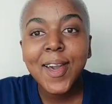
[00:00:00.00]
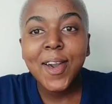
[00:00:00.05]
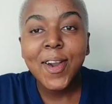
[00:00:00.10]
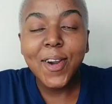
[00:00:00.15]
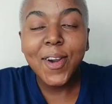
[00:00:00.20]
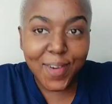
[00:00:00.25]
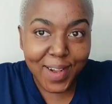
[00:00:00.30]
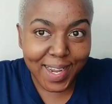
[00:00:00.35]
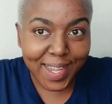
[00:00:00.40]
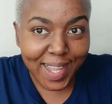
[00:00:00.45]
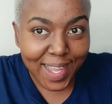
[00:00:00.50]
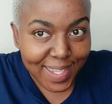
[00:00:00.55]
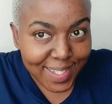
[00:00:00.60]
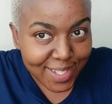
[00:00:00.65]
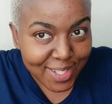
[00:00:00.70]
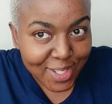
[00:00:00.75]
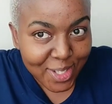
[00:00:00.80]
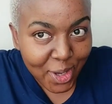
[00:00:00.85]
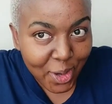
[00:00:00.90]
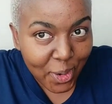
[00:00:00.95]
Alright
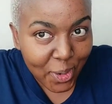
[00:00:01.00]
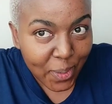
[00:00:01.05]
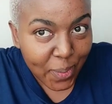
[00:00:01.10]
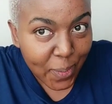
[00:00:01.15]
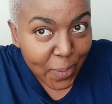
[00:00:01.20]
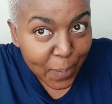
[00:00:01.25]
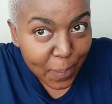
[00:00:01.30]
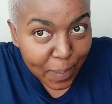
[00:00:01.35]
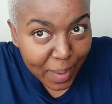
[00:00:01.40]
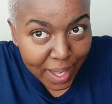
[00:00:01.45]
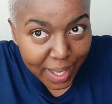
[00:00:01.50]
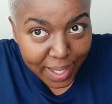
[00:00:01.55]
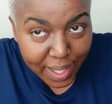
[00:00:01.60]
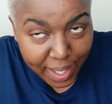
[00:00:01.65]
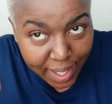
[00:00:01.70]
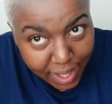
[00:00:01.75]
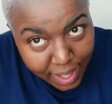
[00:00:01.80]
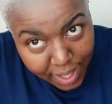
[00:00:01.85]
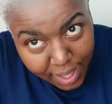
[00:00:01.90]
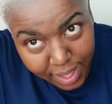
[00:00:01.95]
guys, so my
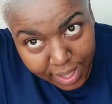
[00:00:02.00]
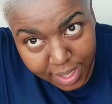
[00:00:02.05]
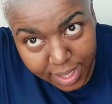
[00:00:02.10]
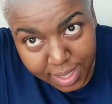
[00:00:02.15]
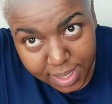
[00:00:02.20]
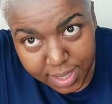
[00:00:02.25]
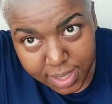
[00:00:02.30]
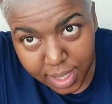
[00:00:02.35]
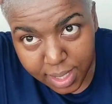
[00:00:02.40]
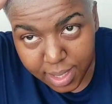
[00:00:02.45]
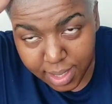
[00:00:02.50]
hair is